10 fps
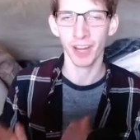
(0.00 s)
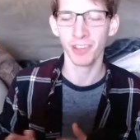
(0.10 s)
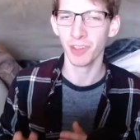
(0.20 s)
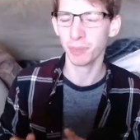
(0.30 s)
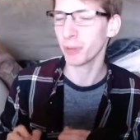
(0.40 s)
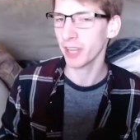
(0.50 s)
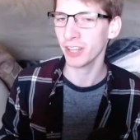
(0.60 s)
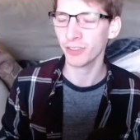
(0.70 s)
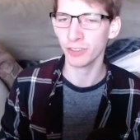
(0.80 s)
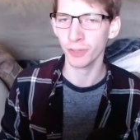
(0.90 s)
as I
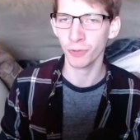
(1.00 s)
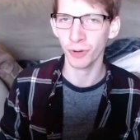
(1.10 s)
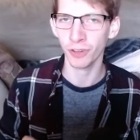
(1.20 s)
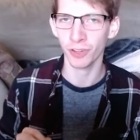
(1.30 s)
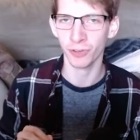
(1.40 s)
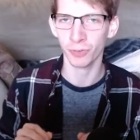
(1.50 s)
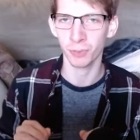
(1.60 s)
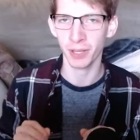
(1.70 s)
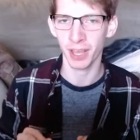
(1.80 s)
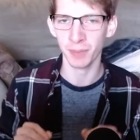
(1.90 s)
played 64, this
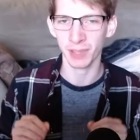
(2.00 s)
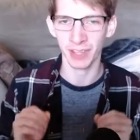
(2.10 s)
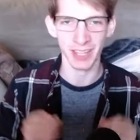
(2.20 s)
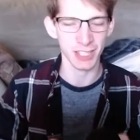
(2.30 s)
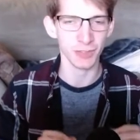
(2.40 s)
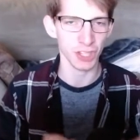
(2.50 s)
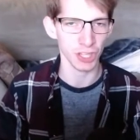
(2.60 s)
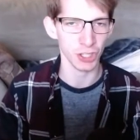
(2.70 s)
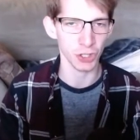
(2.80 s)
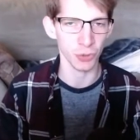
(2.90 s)
became less of an
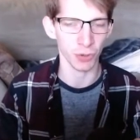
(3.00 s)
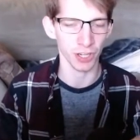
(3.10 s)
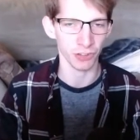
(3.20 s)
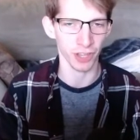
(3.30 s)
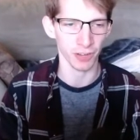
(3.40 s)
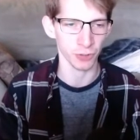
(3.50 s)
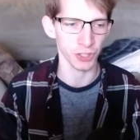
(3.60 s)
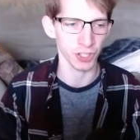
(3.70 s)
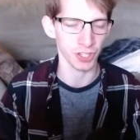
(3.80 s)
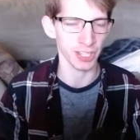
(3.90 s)
issue where I just kind of
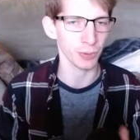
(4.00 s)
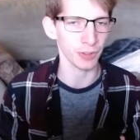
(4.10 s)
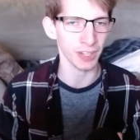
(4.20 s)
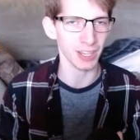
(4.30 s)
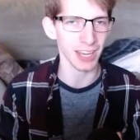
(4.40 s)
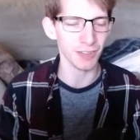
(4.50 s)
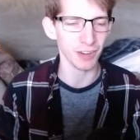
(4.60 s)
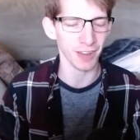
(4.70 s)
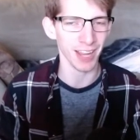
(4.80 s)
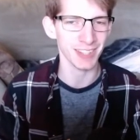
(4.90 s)
learned to deal with it, even
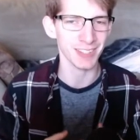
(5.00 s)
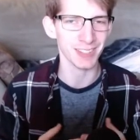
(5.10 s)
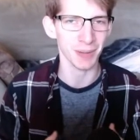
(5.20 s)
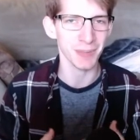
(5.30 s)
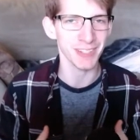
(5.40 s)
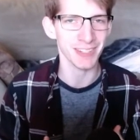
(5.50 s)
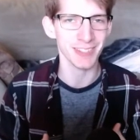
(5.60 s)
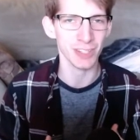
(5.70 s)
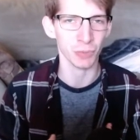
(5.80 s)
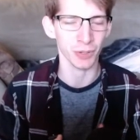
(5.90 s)
if I had some
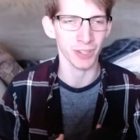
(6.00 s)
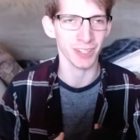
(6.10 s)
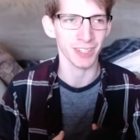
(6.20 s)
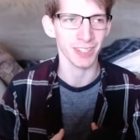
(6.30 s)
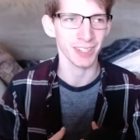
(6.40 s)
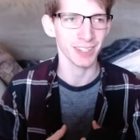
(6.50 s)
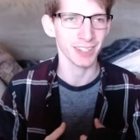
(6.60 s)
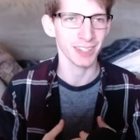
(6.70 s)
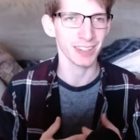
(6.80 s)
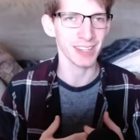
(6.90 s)
instances where
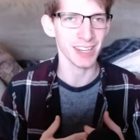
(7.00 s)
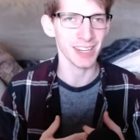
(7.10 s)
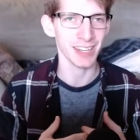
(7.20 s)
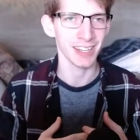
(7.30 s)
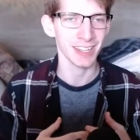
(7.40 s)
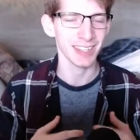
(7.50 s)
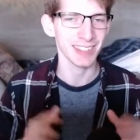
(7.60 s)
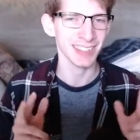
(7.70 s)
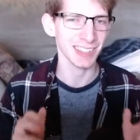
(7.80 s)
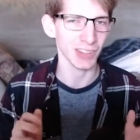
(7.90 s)
the
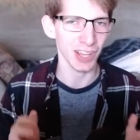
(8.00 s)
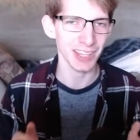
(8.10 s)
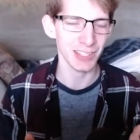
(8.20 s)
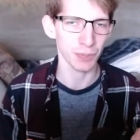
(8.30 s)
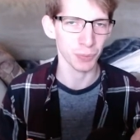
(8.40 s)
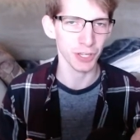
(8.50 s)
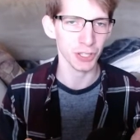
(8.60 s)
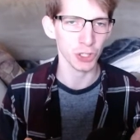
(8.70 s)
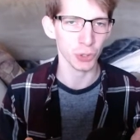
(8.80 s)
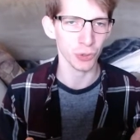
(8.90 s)
slight slippery
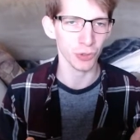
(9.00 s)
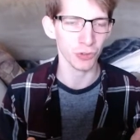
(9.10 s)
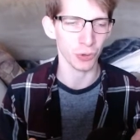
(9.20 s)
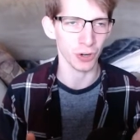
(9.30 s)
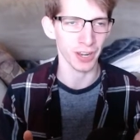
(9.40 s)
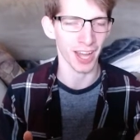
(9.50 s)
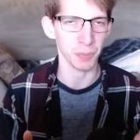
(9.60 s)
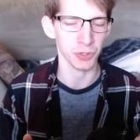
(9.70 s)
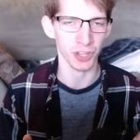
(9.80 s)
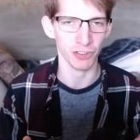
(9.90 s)
controls or
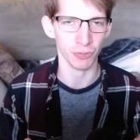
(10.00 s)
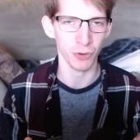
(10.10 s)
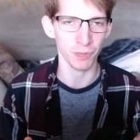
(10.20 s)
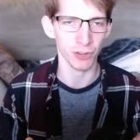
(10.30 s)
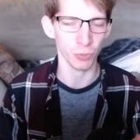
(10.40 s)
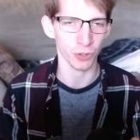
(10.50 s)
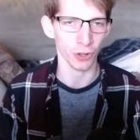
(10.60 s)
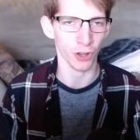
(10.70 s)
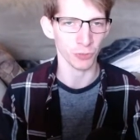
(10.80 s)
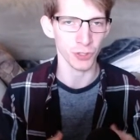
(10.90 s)
non-precise movements would
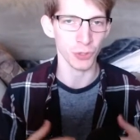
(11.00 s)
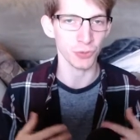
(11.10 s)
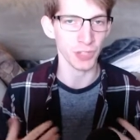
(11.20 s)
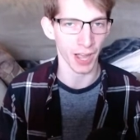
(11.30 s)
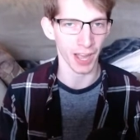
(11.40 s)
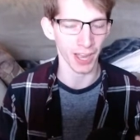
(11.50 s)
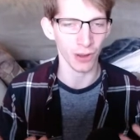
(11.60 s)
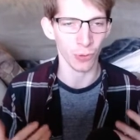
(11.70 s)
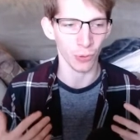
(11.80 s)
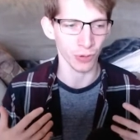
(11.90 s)
cause me to die
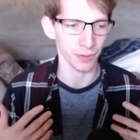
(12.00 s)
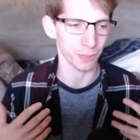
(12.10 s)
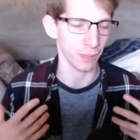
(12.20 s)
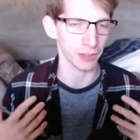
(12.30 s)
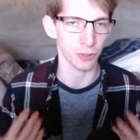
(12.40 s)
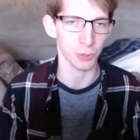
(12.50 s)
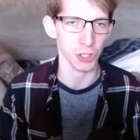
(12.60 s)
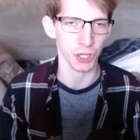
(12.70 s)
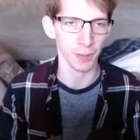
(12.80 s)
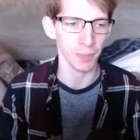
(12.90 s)
or mess up a
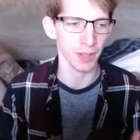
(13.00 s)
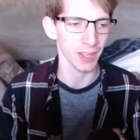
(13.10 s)
jump.